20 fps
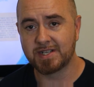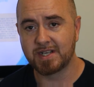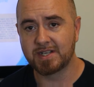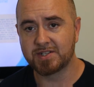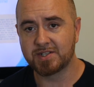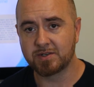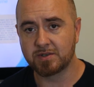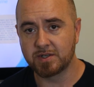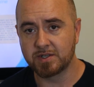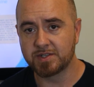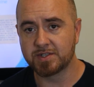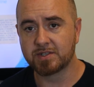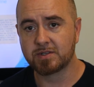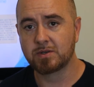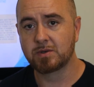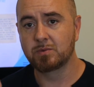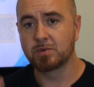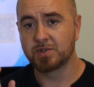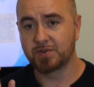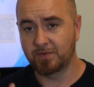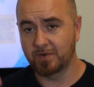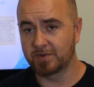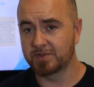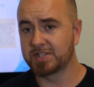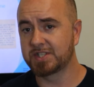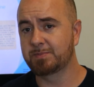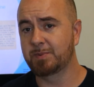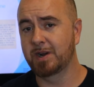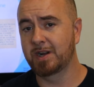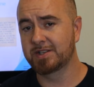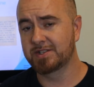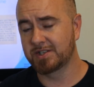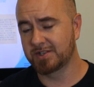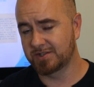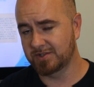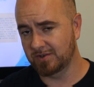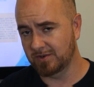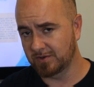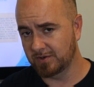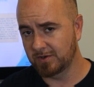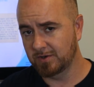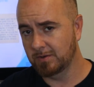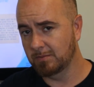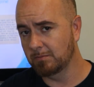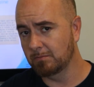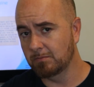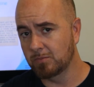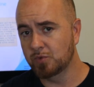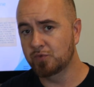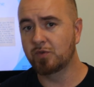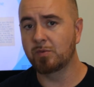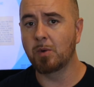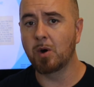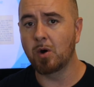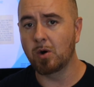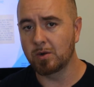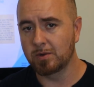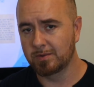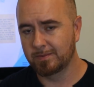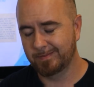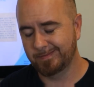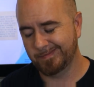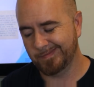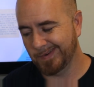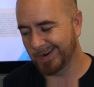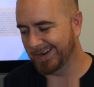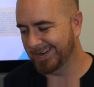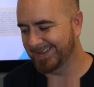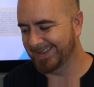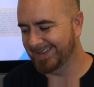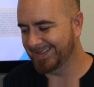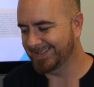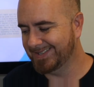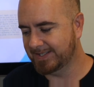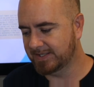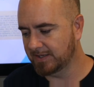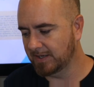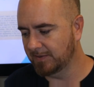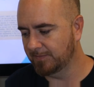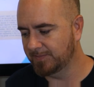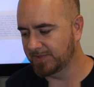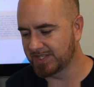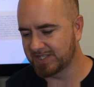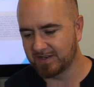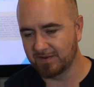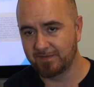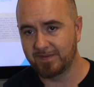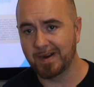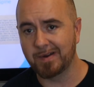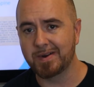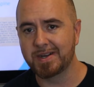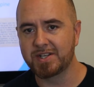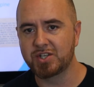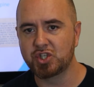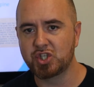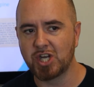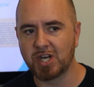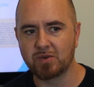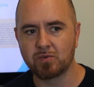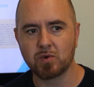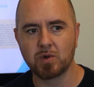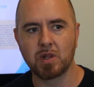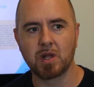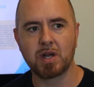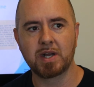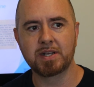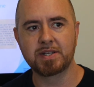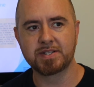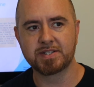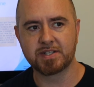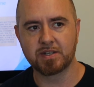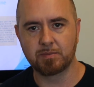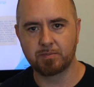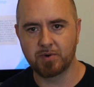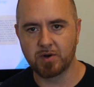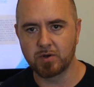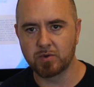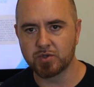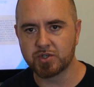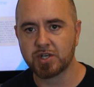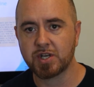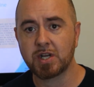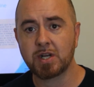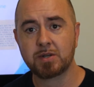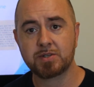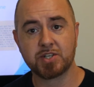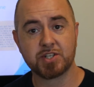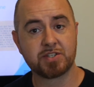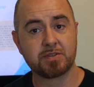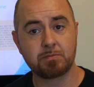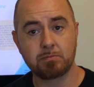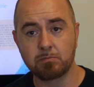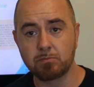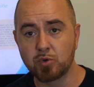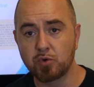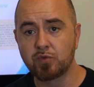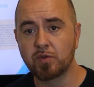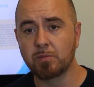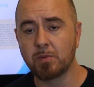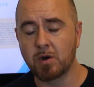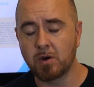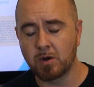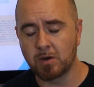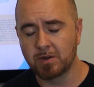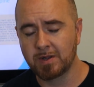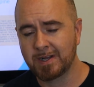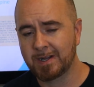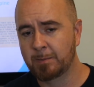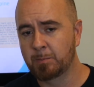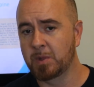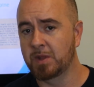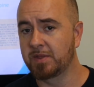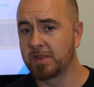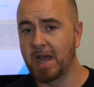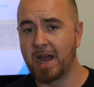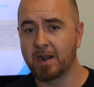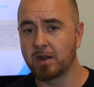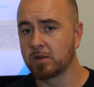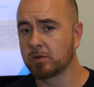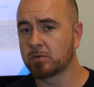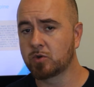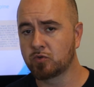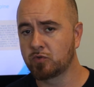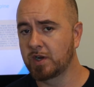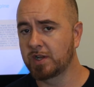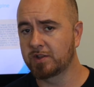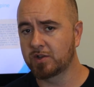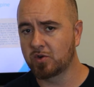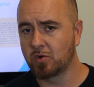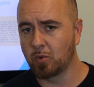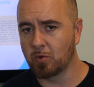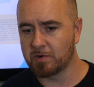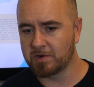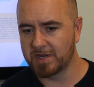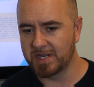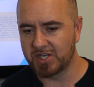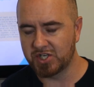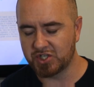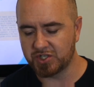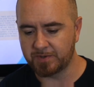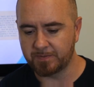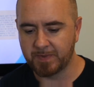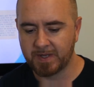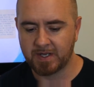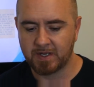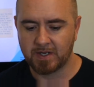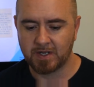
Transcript: answer is, as far as the spine's concerned, move them all, right? It's a, just a very generalized approach. Just move them all, and that'll create the coordination.